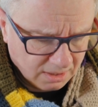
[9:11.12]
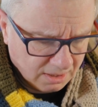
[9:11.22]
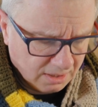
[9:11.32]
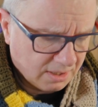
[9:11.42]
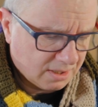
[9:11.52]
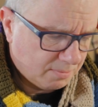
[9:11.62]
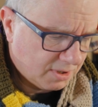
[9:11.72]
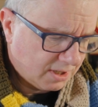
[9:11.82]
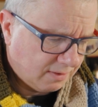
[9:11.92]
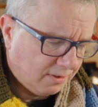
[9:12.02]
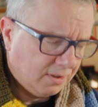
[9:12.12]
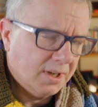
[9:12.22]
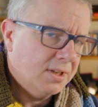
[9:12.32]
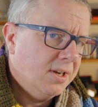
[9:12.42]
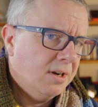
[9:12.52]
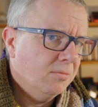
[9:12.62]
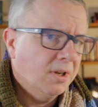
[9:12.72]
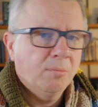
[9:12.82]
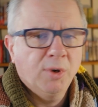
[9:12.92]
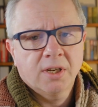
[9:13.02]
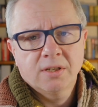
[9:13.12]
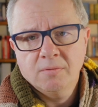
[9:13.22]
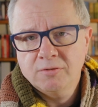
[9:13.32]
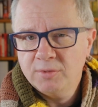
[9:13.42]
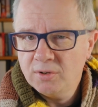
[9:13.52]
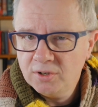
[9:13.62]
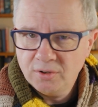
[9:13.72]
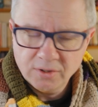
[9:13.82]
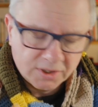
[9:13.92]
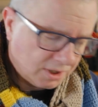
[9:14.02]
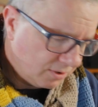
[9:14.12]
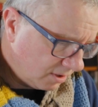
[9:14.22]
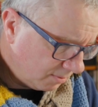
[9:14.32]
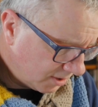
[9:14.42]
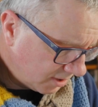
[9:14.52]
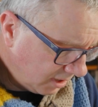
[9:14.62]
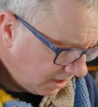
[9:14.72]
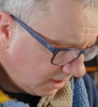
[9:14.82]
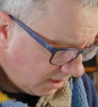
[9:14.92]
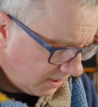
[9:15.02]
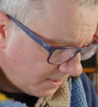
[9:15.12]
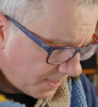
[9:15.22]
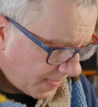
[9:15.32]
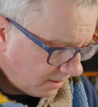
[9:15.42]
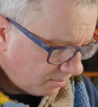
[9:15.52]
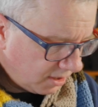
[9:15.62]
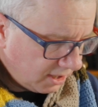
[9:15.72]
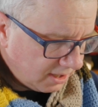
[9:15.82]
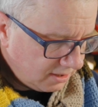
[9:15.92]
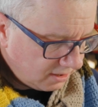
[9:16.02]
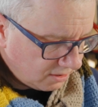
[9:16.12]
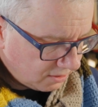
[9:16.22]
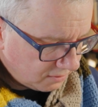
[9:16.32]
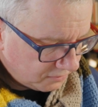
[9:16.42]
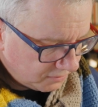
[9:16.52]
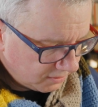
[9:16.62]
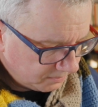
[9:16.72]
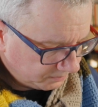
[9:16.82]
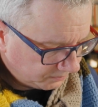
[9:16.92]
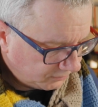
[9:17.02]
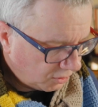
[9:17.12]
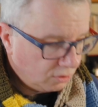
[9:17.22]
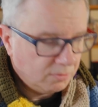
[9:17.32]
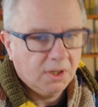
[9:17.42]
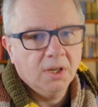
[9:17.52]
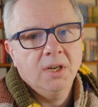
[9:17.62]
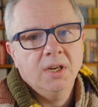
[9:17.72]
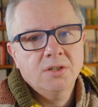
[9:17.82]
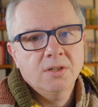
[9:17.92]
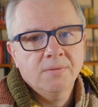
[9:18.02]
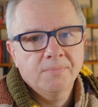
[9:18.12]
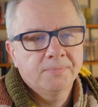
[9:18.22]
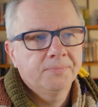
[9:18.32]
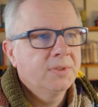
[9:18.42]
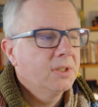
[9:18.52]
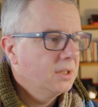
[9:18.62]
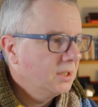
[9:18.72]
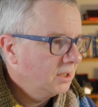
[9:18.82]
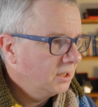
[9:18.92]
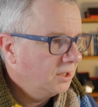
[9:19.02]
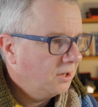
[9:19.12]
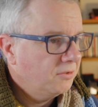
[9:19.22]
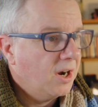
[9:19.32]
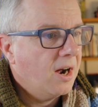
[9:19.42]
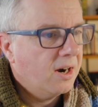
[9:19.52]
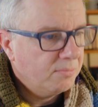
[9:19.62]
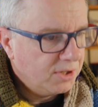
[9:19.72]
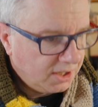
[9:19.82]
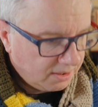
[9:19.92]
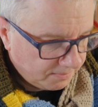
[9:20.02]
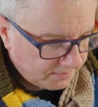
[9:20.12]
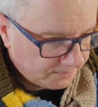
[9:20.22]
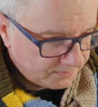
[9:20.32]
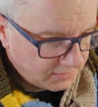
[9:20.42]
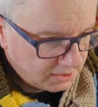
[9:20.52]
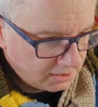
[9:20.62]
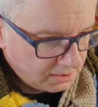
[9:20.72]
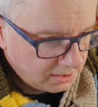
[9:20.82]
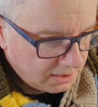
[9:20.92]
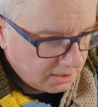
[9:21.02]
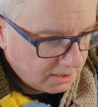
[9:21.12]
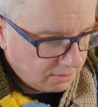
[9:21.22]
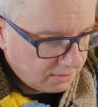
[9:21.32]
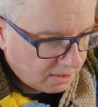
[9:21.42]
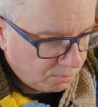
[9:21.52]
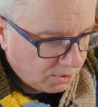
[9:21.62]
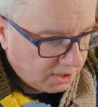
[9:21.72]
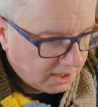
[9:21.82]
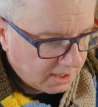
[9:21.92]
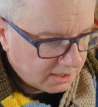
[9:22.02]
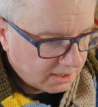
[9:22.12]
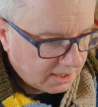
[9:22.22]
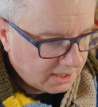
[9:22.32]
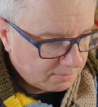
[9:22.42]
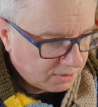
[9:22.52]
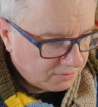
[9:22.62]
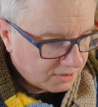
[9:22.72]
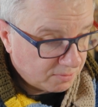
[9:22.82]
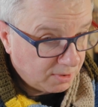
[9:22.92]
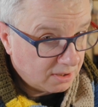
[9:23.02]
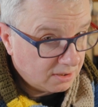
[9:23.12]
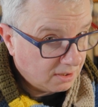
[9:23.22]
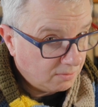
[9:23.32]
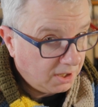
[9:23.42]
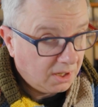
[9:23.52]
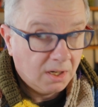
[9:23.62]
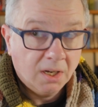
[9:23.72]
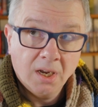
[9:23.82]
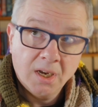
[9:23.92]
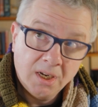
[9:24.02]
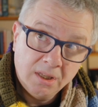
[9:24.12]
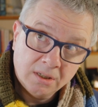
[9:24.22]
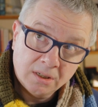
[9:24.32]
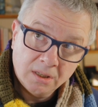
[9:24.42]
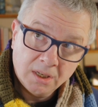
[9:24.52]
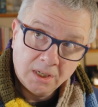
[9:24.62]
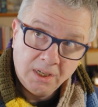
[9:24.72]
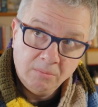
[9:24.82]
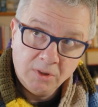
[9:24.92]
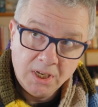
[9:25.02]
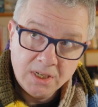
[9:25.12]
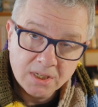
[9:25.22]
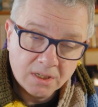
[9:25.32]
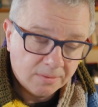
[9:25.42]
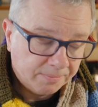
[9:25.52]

That's specifically a term that I picked up from Alcoholics Anonymous. But the idea of human connection, of harmony. At that point, I hadn't had my first spiritual awakening either. That came later.